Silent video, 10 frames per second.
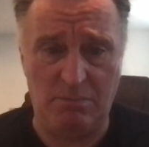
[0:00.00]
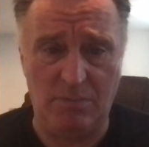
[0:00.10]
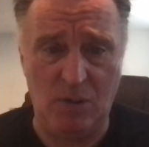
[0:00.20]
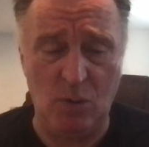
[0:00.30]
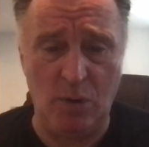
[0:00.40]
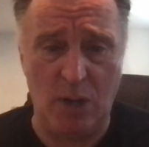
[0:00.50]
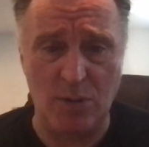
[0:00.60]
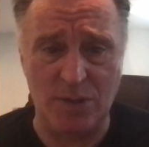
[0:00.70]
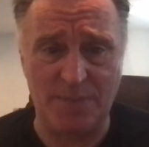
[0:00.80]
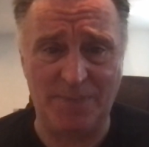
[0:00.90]
who
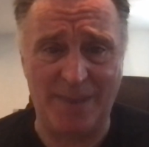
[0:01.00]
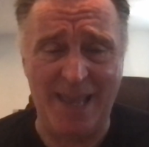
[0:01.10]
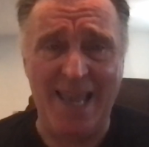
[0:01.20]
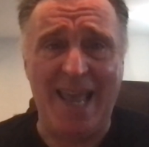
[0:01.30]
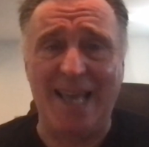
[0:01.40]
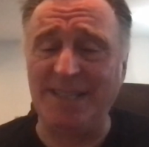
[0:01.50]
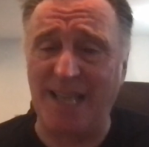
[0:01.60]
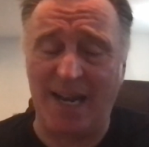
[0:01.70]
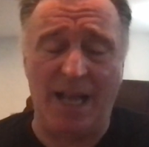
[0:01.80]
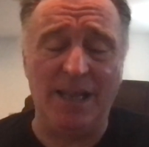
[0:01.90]
knows? As
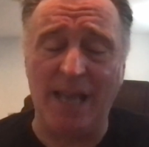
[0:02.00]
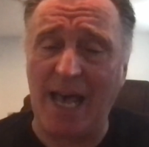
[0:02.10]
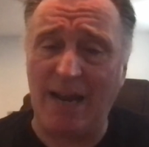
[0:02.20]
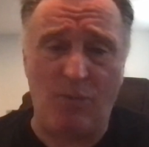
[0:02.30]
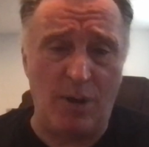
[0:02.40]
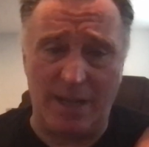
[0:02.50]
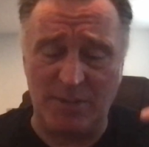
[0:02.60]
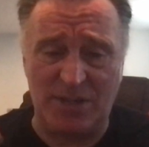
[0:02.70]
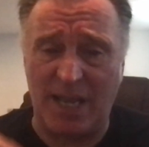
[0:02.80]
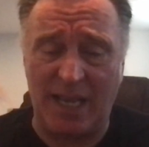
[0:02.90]
again, a lot of what I'm
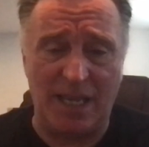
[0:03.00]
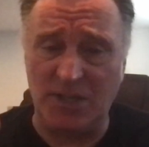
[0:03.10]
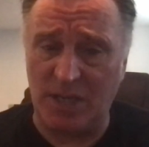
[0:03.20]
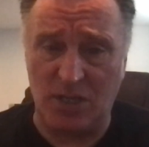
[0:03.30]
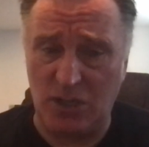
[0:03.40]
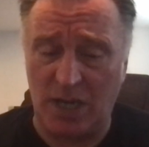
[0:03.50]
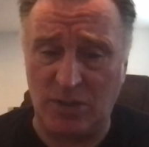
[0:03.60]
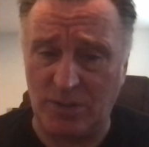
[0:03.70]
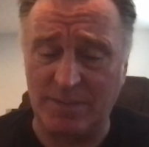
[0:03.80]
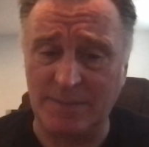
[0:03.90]
saying is
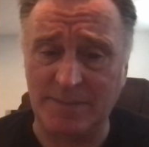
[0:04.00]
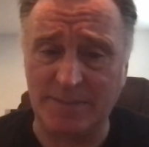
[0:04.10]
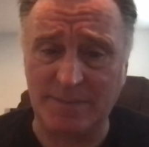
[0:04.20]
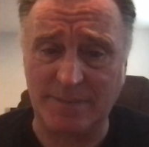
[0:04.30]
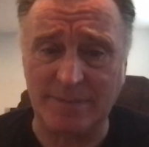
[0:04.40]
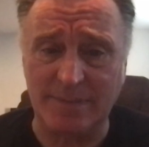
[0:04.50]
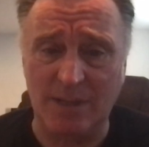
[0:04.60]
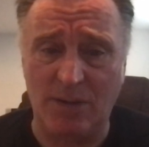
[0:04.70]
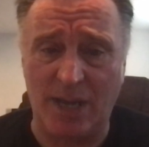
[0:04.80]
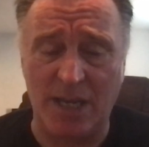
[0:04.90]
conjecture,
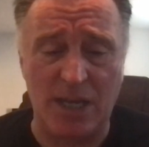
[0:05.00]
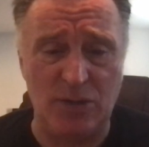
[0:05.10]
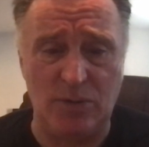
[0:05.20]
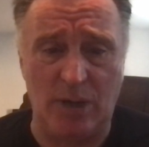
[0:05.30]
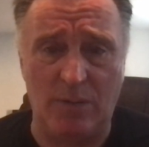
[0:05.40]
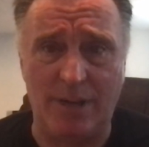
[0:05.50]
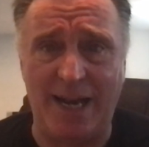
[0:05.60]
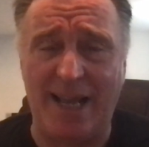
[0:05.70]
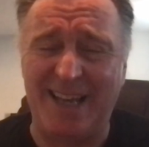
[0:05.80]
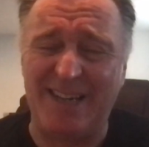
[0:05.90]
okay, as you know. And
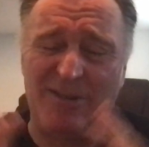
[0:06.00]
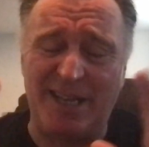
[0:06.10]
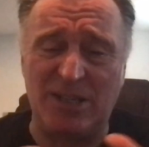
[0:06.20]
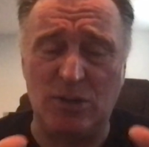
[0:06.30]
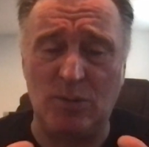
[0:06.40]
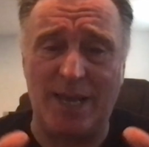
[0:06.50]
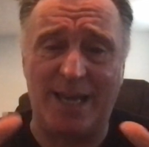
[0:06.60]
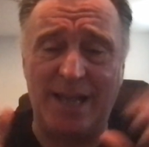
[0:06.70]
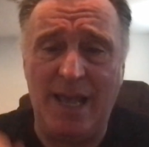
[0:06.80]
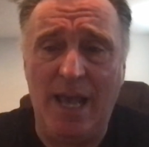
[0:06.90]
I don't like to do
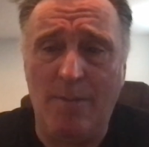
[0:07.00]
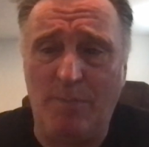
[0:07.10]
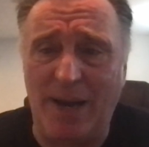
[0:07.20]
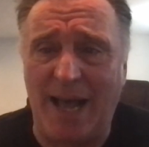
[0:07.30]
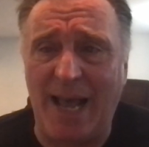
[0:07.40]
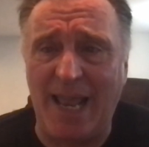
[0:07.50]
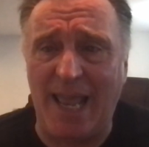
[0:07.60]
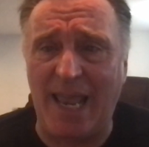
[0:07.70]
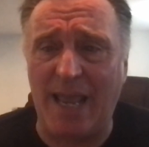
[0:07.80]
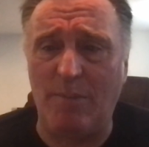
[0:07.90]
that, but I
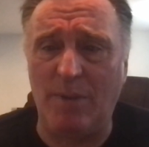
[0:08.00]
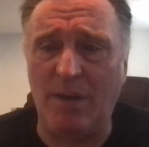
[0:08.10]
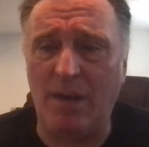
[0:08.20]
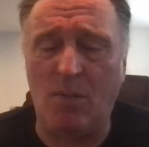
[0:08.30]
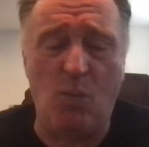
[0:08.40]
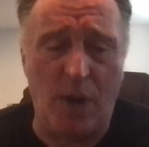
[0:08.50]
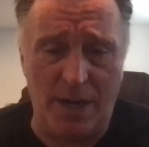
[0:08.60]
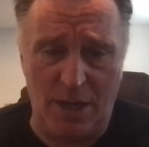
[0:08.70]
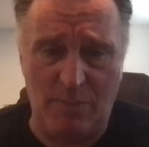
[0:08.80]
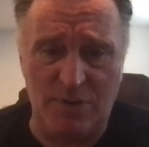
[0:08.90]
am
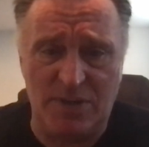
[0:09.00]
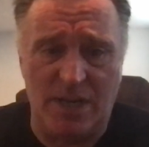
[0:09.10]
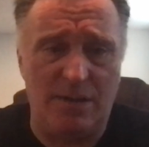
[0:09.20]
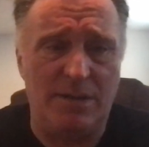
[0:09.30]
100%